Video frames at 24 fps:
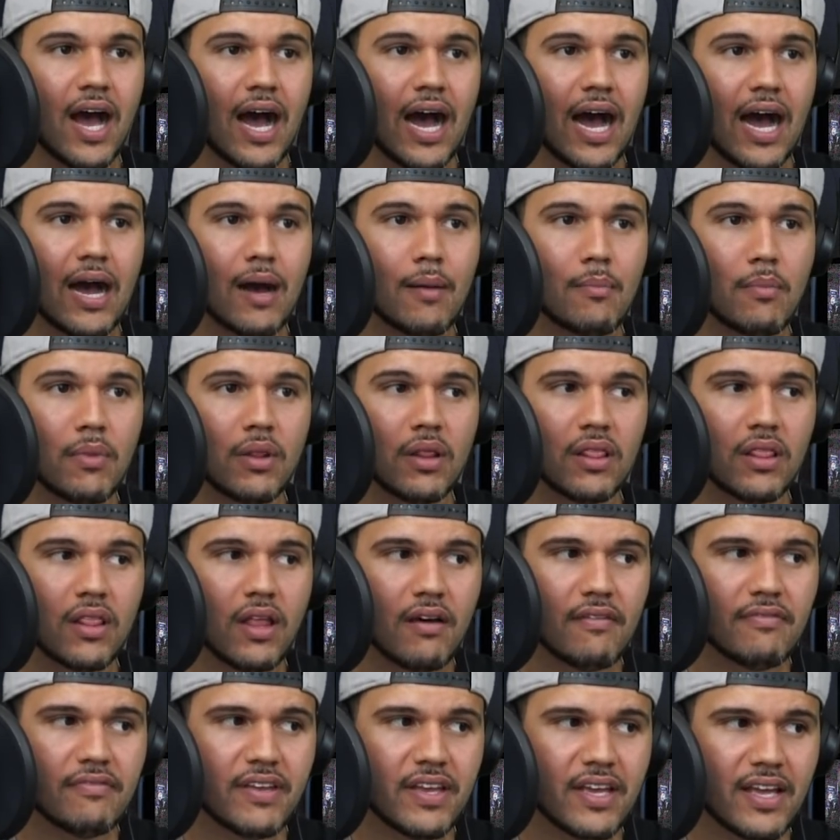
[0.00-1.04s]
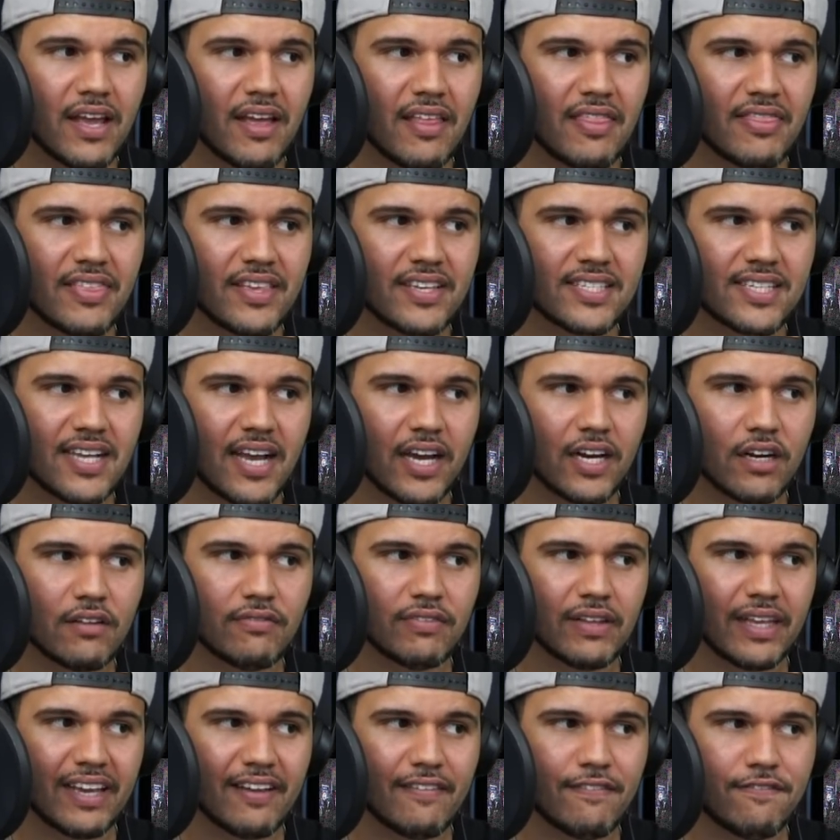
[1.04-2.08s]
I'm loving this kind
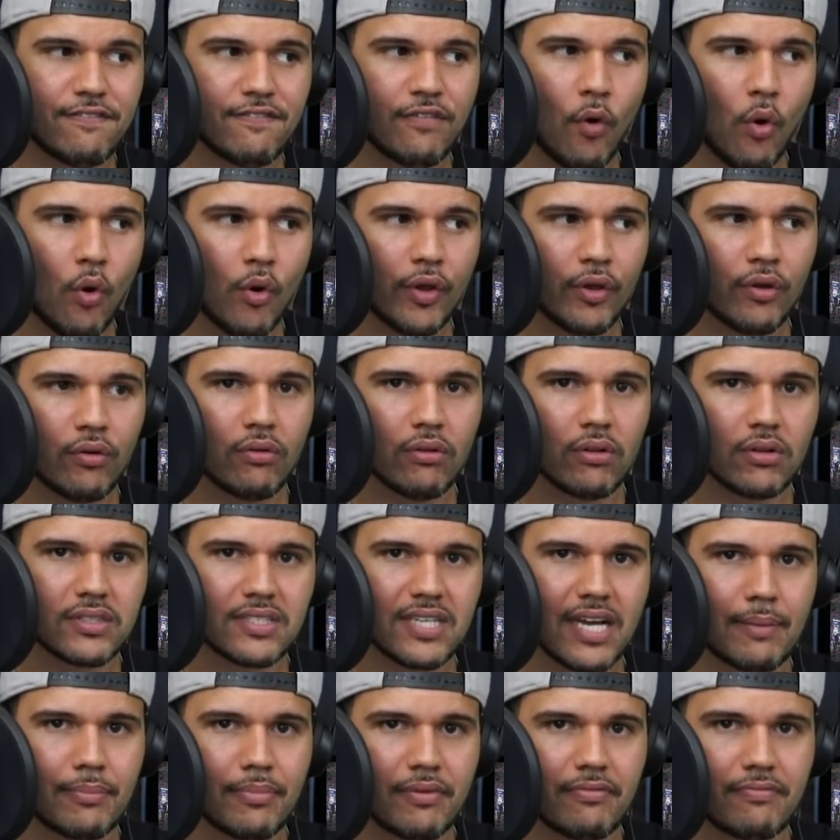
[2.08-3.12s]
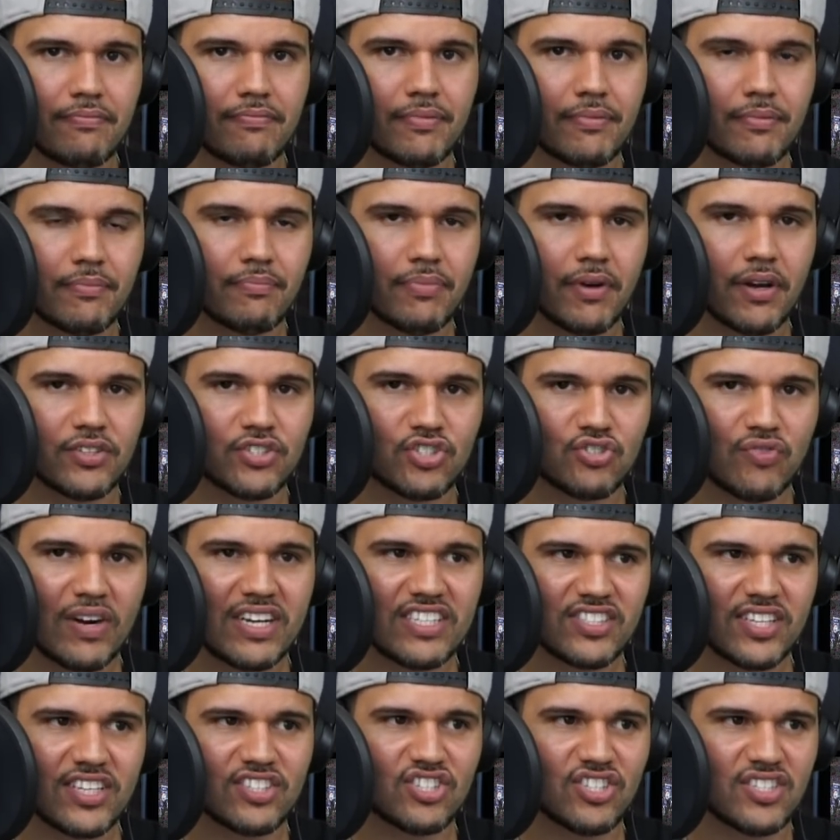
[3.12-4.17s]
of like foil type of a
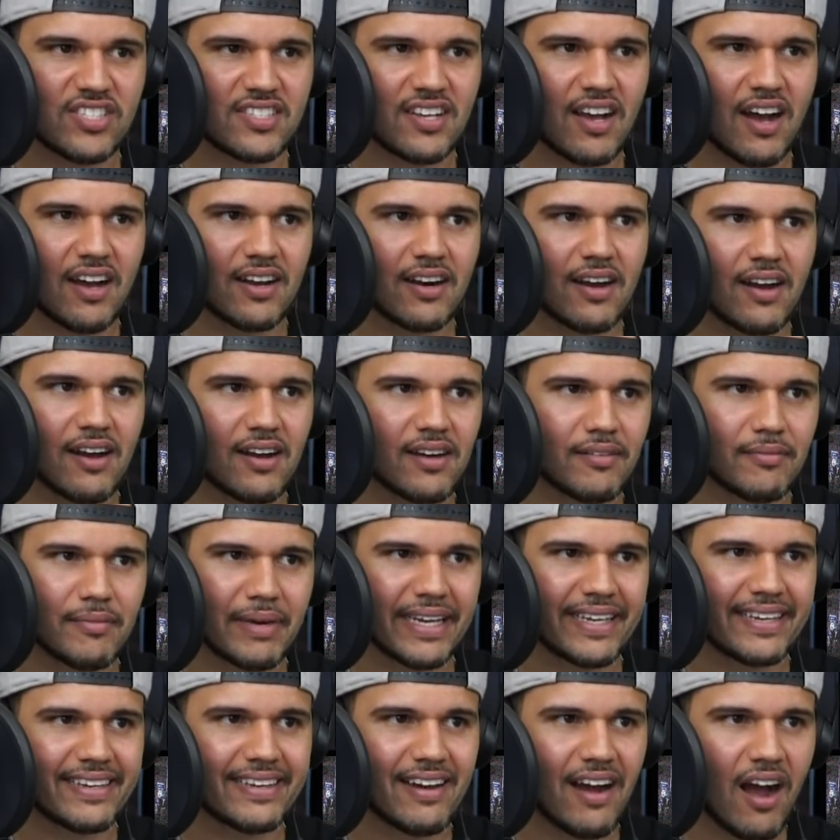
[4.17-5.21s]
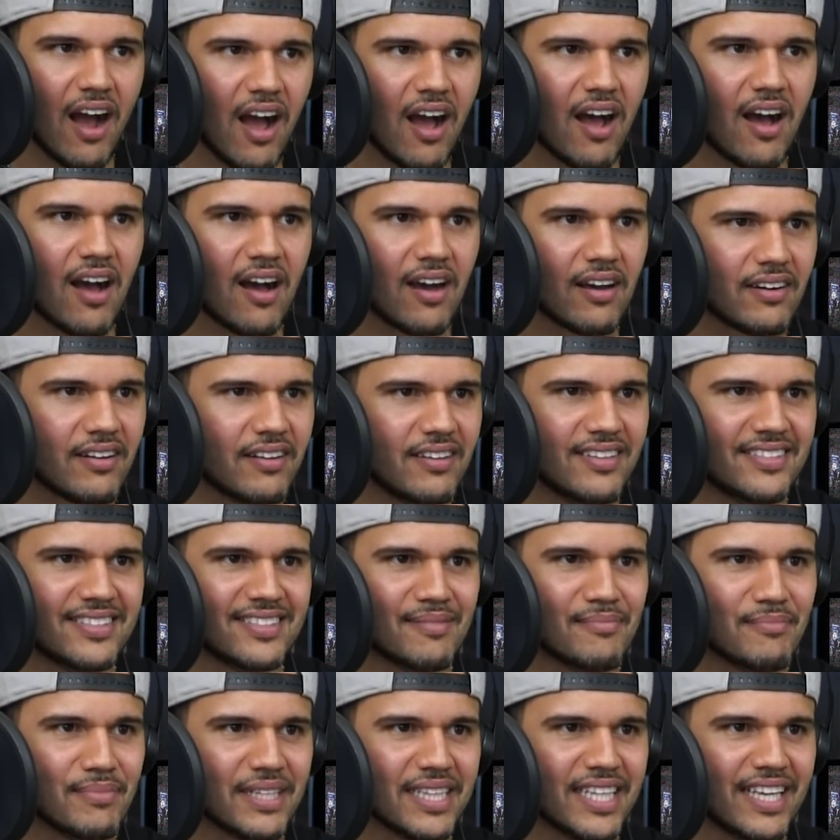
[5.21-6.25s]
dress that she's got on. My God. It's
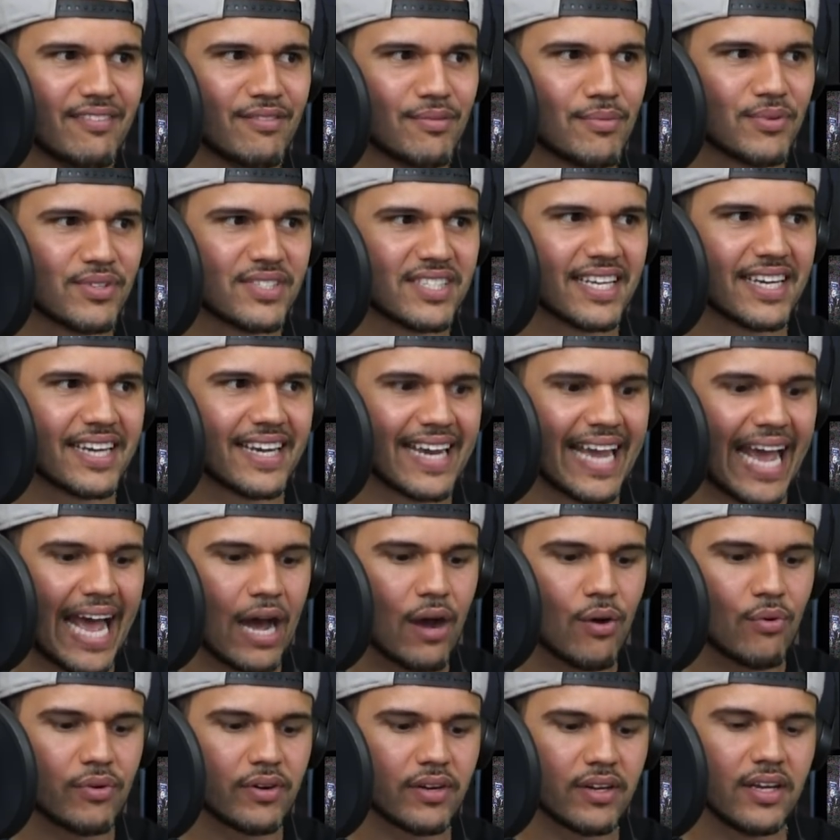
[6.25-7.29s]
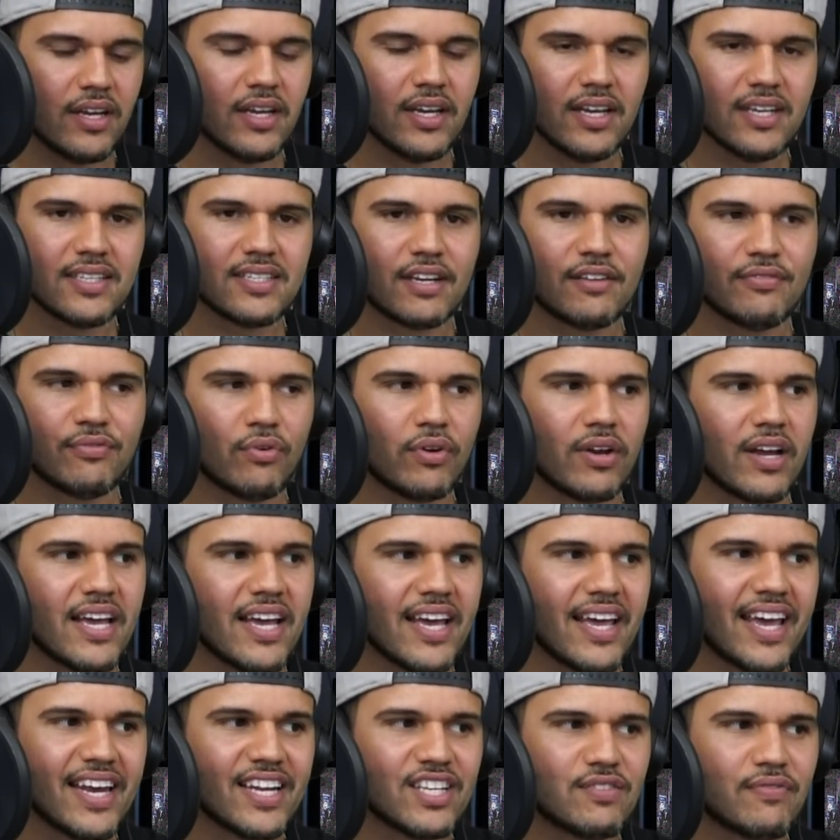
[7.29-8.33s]
unbelievable. It's like a gown. It's like a foil.
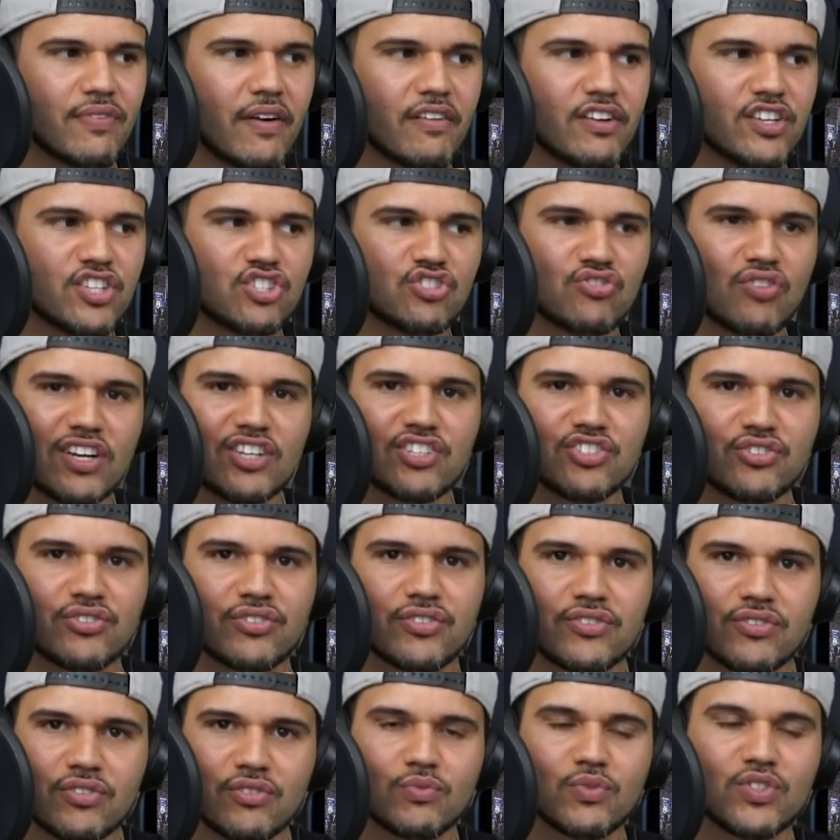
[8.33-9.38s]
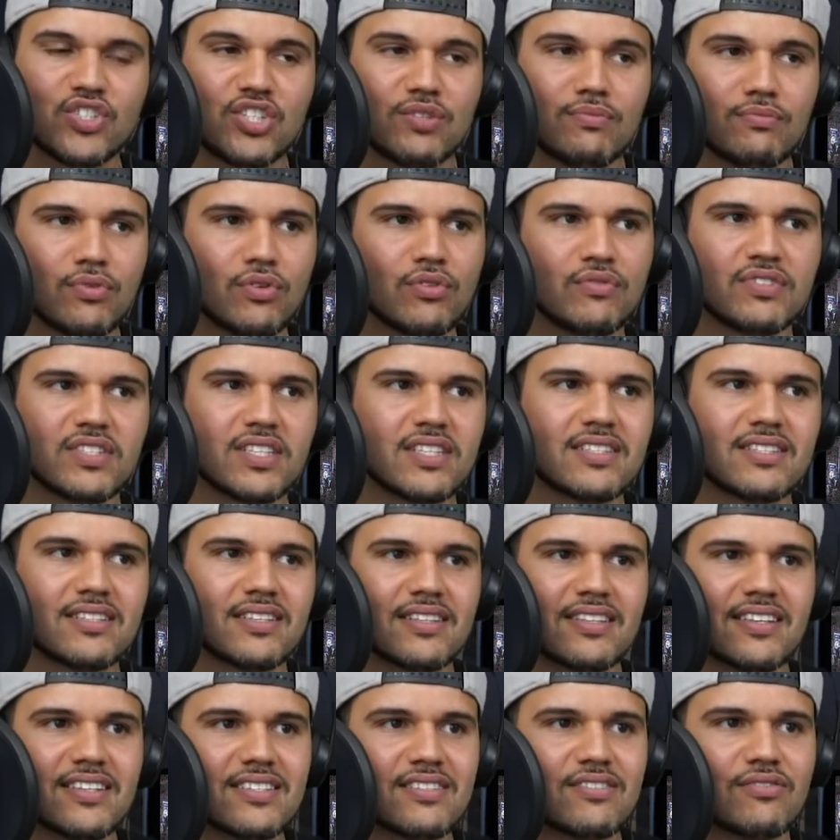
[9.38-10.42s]
And it's very structured. So when she moves, it
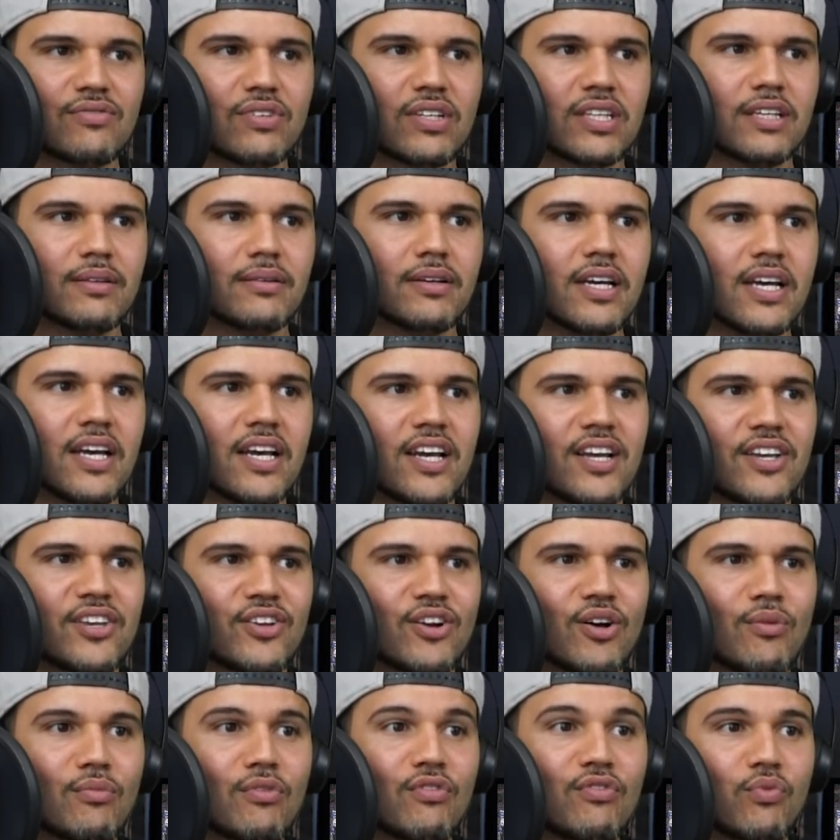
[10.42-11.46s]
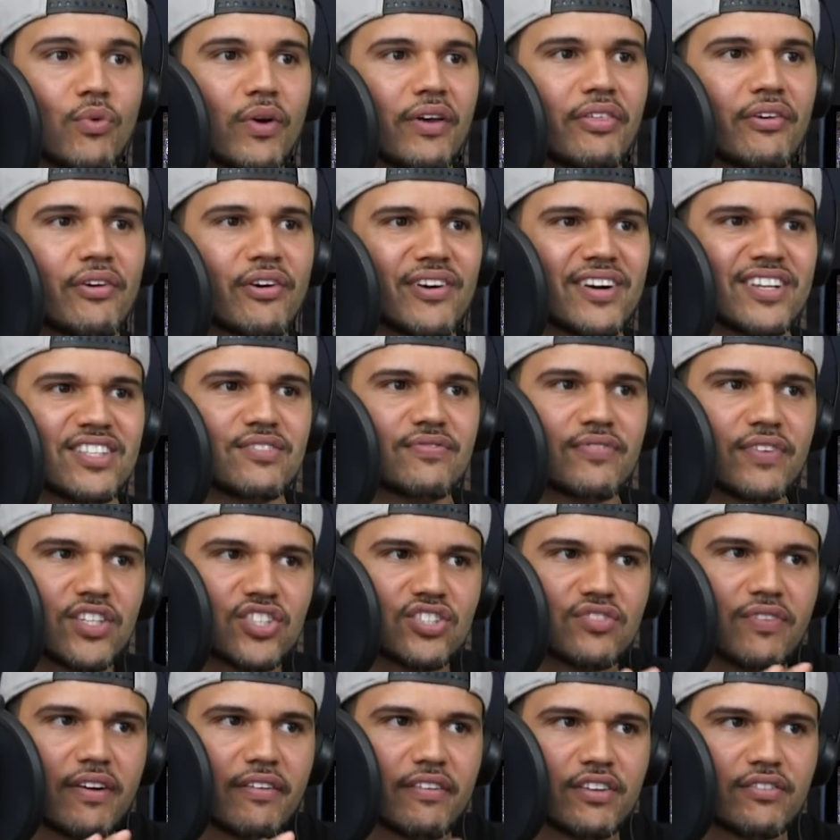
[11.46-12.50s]
doesn't really, you know, move with her. It's
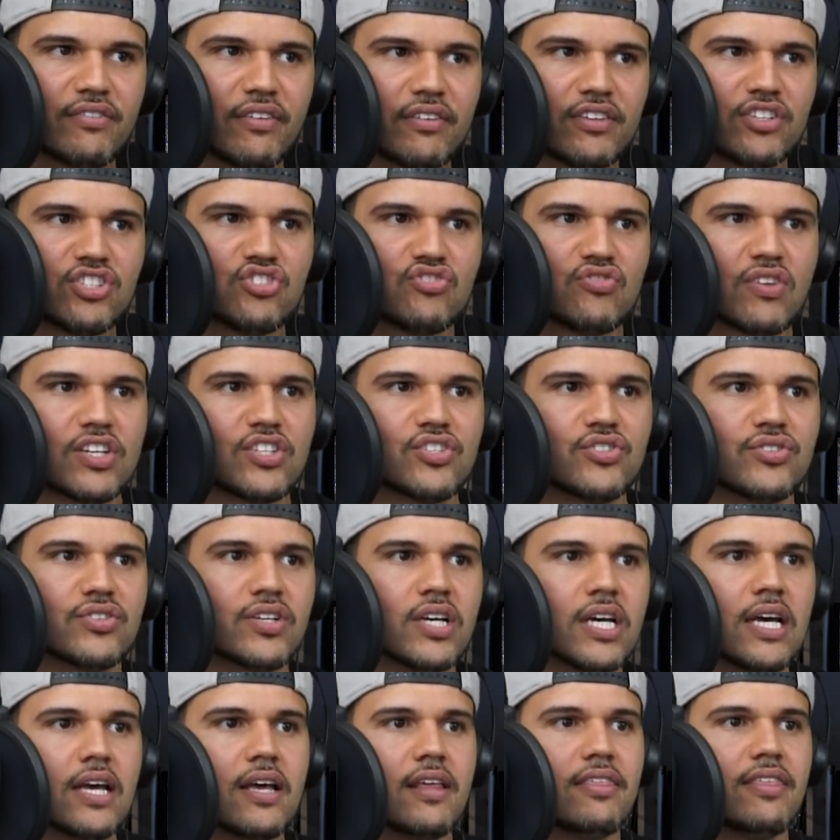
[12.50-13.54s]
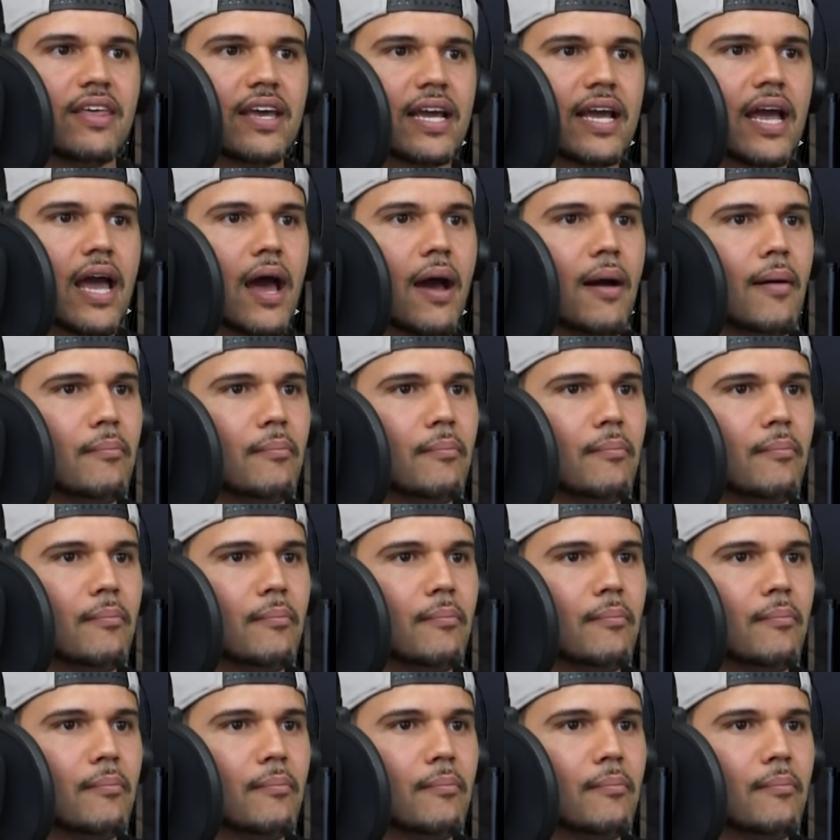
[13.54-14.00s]
very, very structured thing.